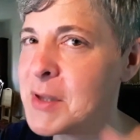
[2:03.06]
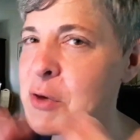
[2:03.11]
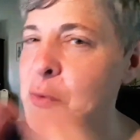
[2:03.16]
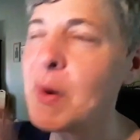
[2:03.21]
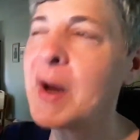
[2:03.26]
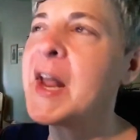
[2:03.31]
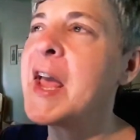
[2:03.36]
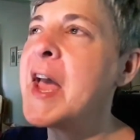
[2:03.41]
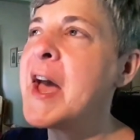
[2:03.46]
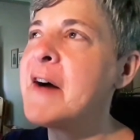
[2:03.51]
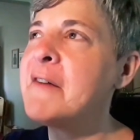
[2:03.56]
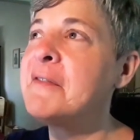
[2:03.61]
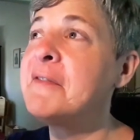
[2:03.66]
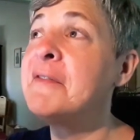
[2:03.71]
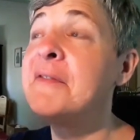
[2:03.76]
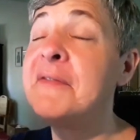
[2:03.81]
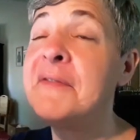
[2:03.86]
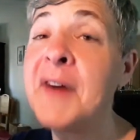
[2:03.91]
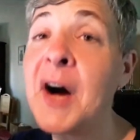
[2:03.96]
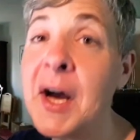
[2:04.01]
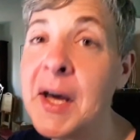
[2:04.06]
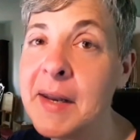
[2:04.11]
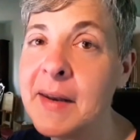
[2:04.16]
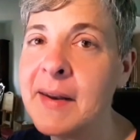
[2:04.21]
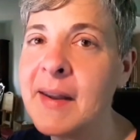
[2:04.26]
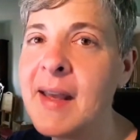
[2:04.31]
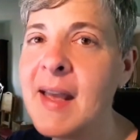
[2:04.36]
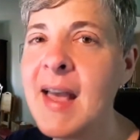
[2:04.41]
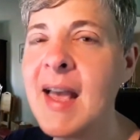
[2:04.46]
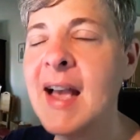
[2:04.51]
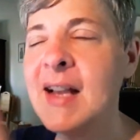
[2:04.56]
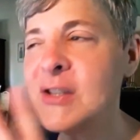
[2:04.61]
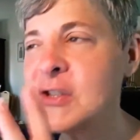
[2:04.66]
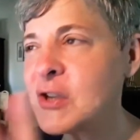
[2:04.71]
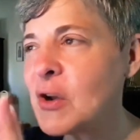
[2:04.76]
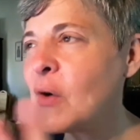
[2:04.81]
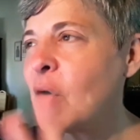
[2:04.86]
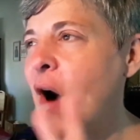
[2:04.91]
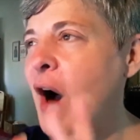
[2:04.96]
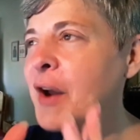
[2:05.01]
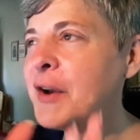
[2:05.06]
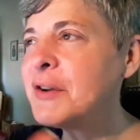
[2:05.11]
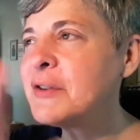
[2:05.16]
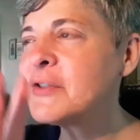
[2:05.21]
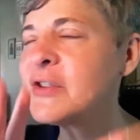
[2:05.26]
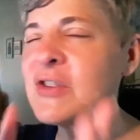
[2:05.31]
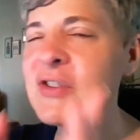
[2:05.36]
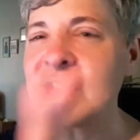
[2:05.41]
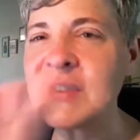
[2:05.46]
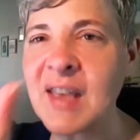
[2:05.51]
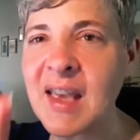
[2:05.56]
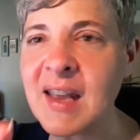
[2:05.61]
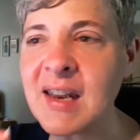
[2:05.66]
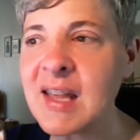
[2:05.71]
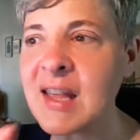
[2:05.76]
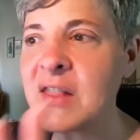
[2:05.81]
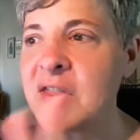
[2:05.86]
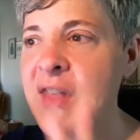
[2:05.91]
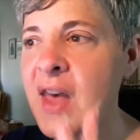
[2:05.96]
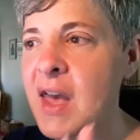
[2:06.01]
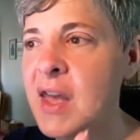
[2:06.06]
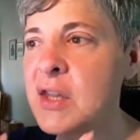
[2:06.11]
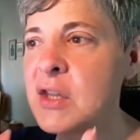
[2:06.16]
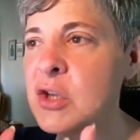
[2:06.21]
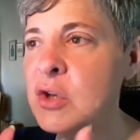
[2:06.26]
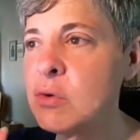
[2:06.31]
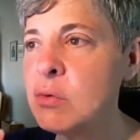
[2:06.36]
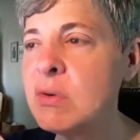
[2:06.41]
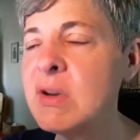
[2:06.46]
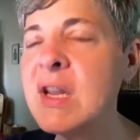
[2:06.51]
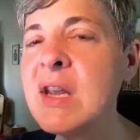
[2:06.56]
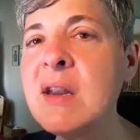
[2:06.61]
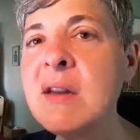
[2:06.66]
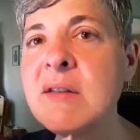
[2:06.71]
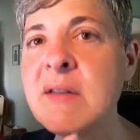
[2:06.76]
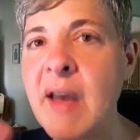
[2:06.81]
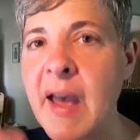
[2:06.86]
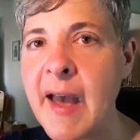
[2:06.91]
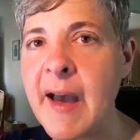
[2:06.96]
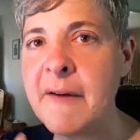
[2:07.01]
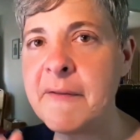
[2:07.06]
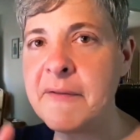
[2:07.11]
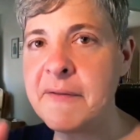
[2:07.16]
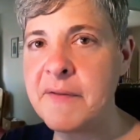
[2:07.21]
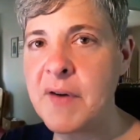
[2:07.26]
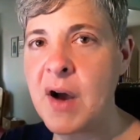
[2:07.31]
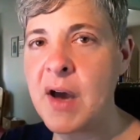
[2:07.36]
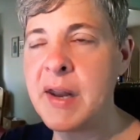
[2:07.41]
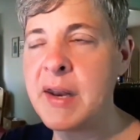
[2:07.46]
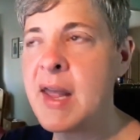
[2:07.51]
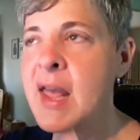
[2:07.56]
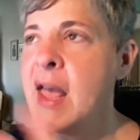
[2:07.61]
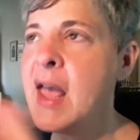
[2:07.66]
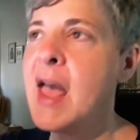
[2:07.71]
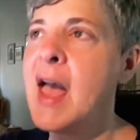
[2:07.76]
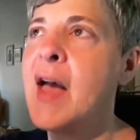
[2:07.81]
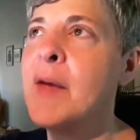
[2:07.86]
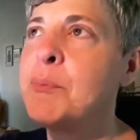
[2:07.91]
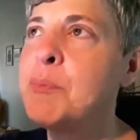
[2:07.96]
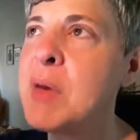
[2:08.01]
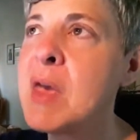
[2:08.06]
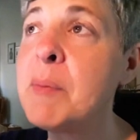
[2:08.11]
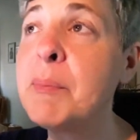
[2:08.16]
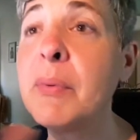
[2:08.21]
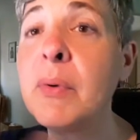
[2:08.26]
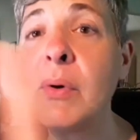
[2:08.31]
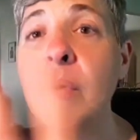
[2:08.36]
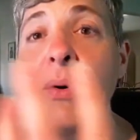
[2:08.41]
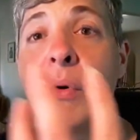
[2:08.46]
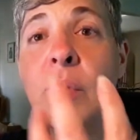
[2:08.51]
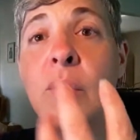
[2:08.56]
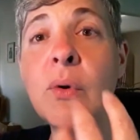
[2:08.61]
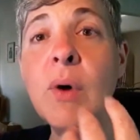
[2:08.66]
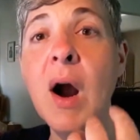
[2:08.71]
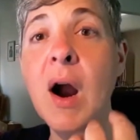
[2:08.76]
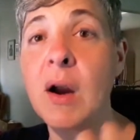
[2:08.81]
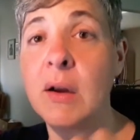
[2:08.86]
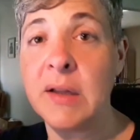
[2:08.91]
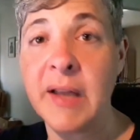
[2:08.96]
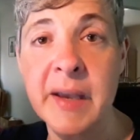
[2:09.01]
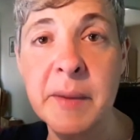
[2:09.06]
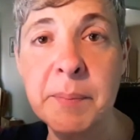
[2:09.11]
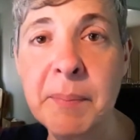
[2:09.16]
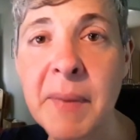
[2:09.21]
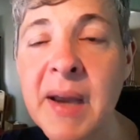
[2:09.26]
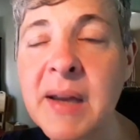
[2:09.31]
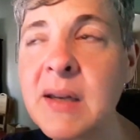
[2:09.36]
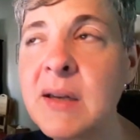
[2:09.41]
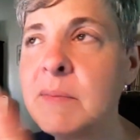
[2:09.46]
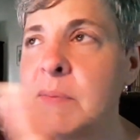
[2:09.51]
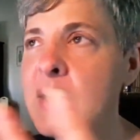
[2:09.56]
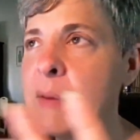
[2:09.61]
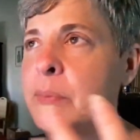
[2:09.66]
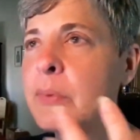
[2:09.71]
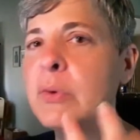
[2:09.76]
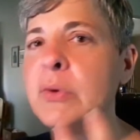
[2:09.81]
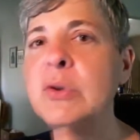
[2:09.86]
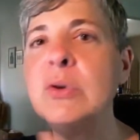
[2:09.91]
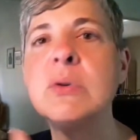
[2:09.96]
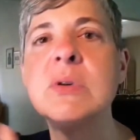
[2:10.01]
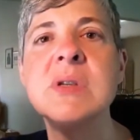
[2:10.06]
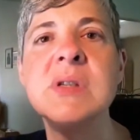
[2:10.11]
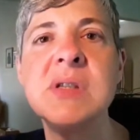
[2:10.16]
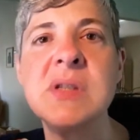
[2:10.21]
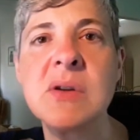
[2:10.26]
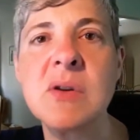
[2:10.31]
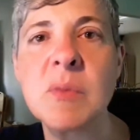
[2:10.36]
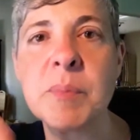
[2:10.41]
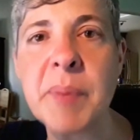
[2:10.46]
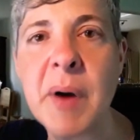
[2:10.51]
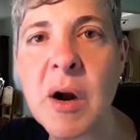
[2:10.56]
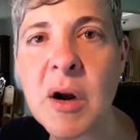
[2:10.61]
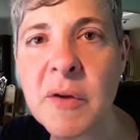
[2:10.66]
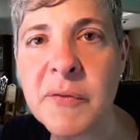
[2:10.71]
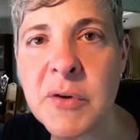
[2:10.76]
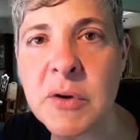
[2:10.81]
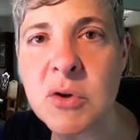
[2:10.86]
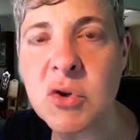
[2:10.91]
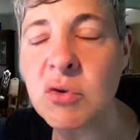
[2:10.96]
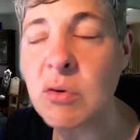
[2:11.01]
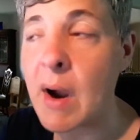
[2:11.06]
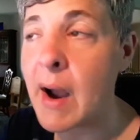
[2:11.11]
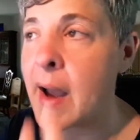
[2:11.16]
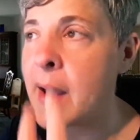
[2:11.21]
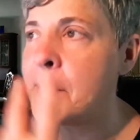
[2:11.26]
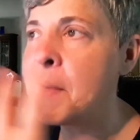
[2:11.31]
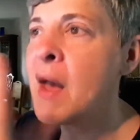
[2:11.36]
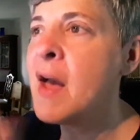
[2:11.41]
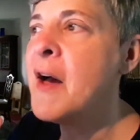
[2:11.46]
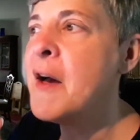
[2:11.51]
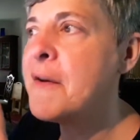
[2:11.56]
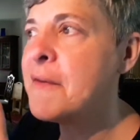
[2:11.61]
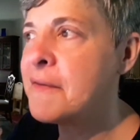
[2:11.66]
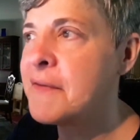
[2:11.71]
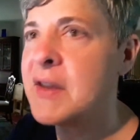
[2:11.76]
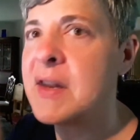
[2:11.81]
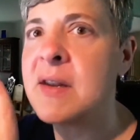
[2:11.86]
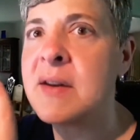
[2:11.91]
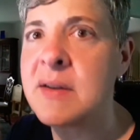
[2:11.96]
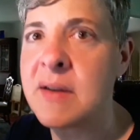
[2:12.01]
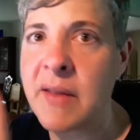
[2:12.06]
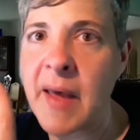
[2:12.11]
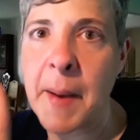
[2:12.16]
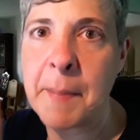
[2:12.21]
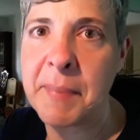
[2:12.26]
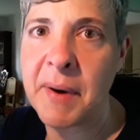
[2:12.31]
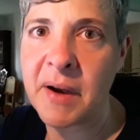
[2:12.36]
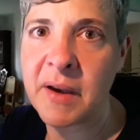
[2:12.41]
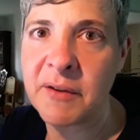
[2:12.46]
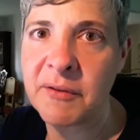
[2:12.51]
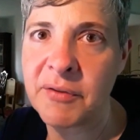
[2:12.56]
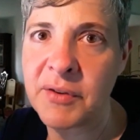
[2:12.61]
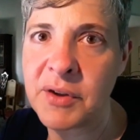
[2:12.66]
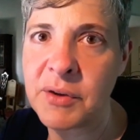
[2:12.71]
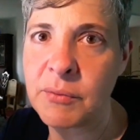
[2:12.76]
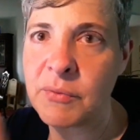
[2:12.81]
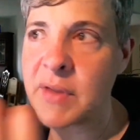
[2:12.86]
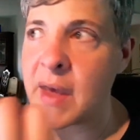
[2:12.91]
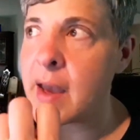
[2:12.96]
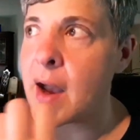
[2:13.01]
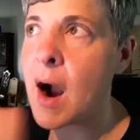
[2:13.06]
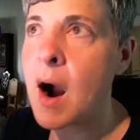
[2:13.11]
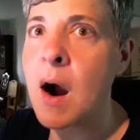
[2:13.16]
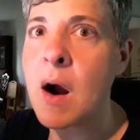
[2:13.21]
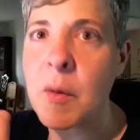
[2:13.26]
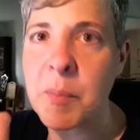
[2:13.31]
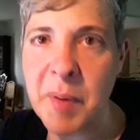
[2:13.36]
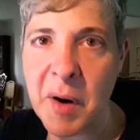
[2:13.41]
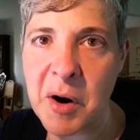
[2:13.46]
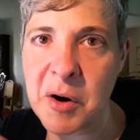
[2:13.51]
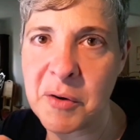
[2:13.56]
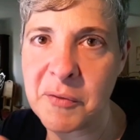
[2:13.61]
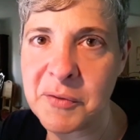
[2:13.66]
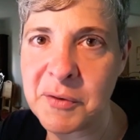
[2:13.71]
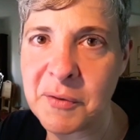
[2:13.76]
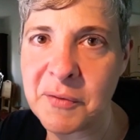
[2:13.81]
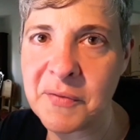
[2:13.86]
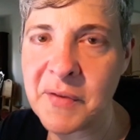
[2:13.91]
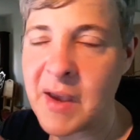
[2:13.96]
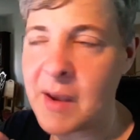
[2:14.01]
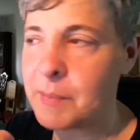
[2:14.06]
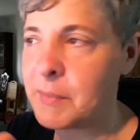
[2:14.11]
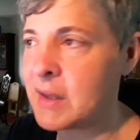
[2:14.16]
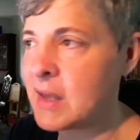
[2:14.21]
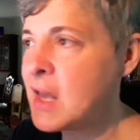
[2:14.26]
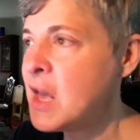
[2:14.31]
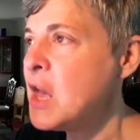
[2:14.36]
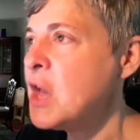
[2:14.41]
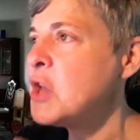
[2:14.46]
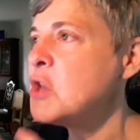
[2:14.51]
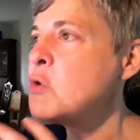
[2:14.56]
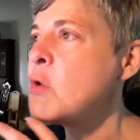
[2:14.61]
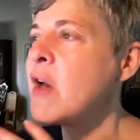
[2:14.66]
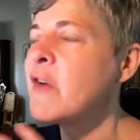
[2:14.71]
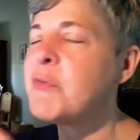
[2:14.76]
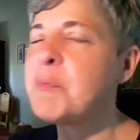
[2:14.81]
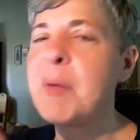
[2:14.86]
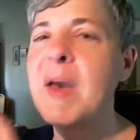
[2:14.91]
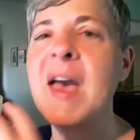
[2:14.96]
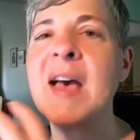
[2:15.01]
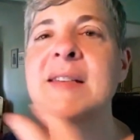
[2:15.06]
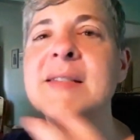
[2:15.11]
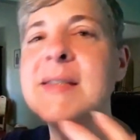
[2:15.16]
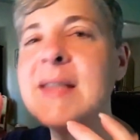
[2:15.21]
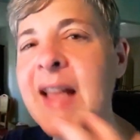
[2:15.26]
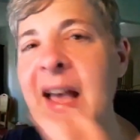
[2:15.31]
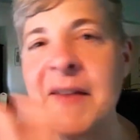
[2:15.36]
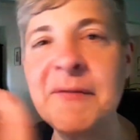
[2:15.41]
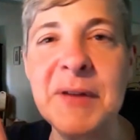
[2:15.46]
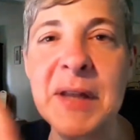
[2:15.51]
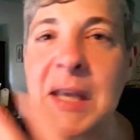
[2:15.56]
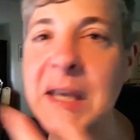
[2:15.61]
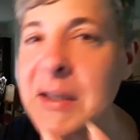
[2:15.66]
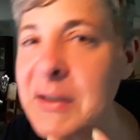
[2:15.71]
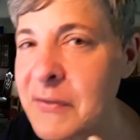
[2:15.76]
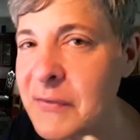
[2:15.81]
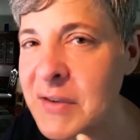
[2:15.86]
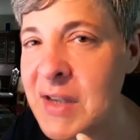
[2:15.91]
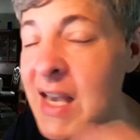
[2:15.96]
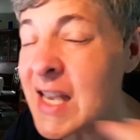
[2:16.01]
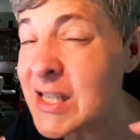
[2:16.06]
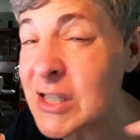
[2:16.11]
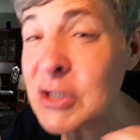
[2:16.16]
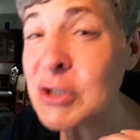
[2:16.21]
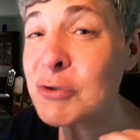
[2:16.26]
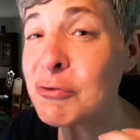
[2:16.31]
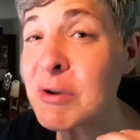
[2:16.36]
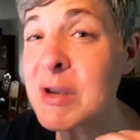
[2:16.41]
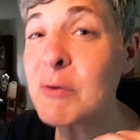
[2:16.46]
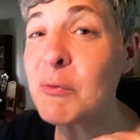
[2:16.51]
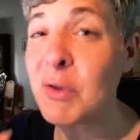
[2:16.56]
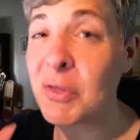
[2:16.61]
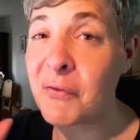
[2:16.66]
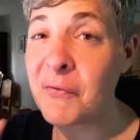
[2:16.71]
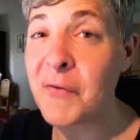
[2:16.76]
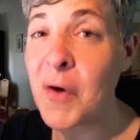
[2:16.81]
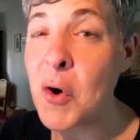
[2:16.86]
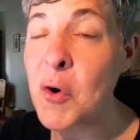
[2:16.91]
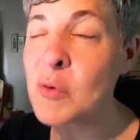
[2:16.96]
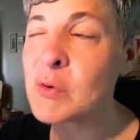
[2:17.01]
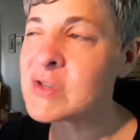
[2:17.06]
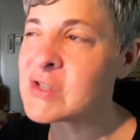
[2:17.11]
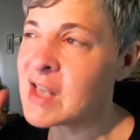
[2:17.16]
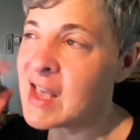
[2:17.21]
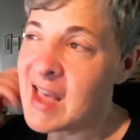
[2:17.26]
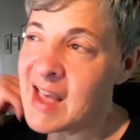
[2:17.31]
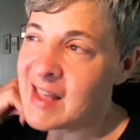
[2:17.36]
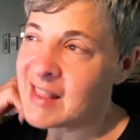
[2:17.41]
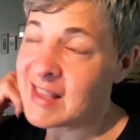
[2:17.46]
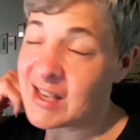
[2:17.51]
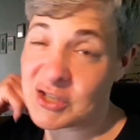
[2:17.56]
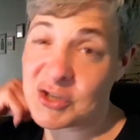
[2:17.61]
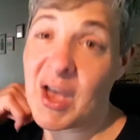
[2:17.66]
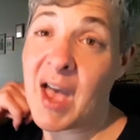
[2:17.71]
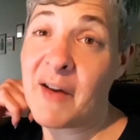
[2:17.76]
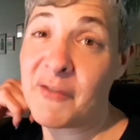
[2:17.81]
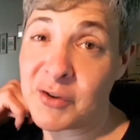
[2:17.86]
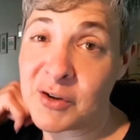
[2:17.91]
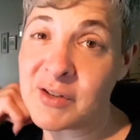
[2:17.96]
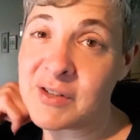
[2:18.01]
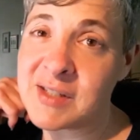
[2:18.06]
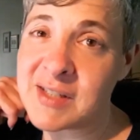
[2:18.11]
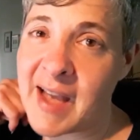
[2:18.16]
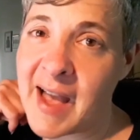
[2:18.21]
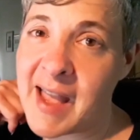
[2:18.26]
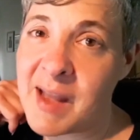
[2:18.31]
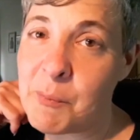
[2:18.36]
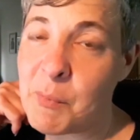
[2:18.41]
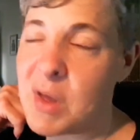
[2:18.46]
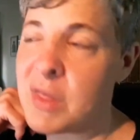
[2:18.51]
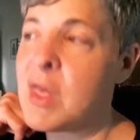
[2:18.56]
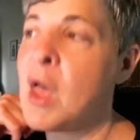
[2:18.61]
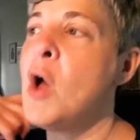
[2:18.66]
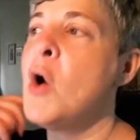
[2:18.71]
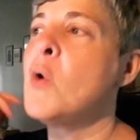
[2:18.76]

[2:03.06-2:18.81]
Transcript: You want to have fun. And so understanding that you need to have fun and people who are like-minded, people who you consider part of your tribe, fit into that bucket for you. They are part of your family. You have past life his history with folks that you have a good time with.